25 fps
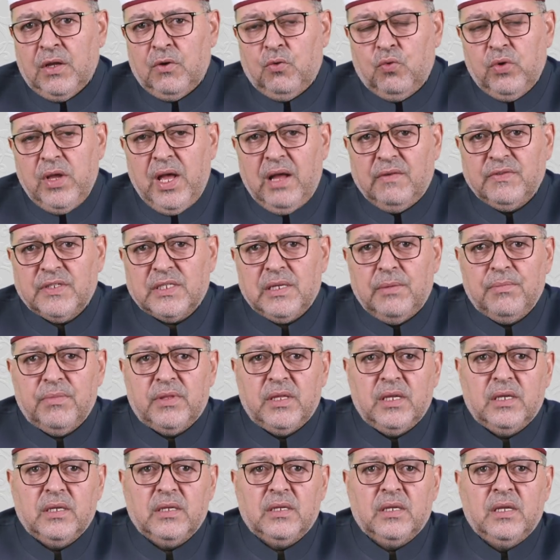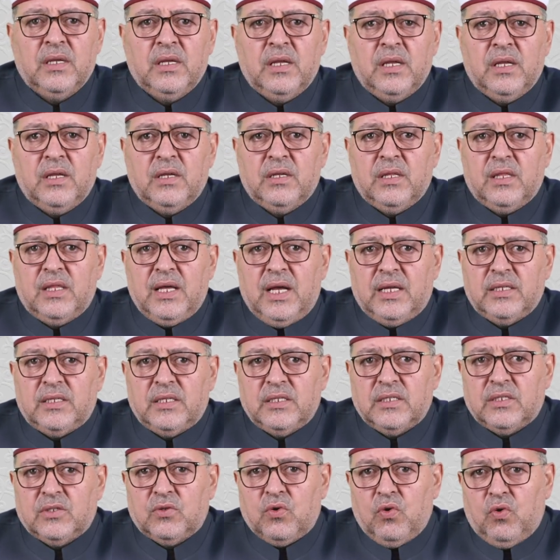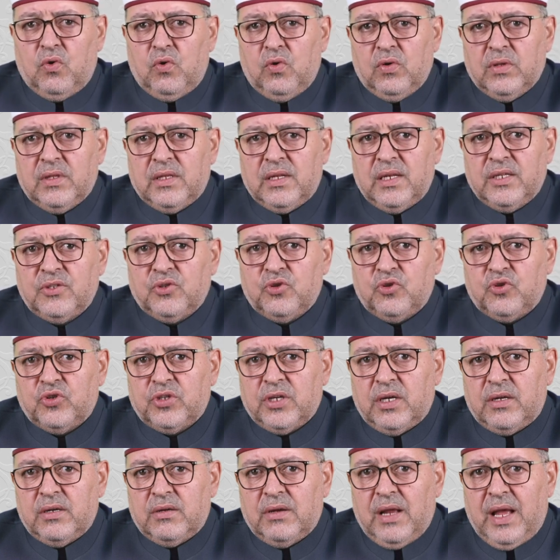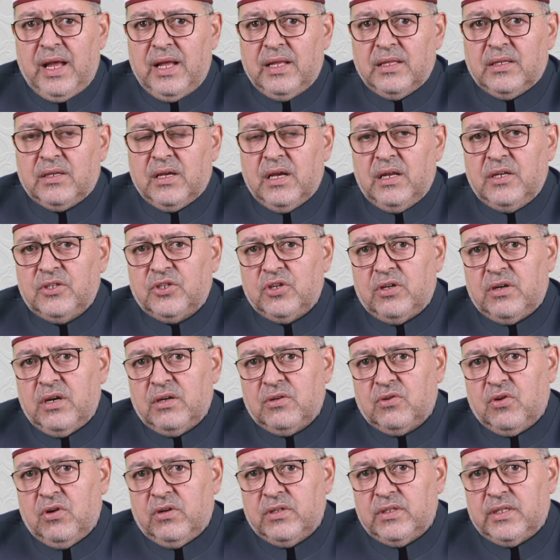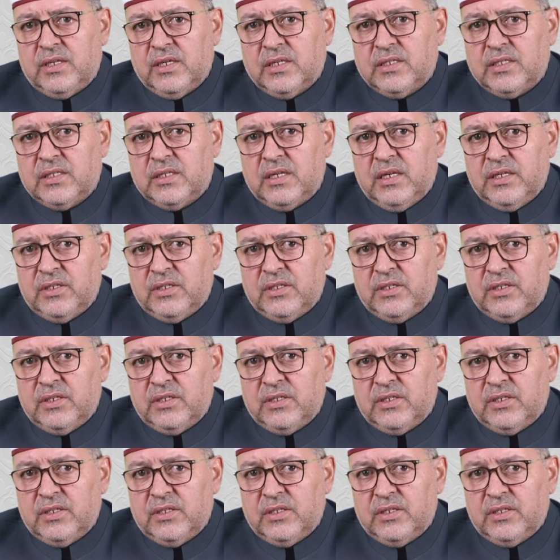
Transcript: we have something that is called literature and cultural context.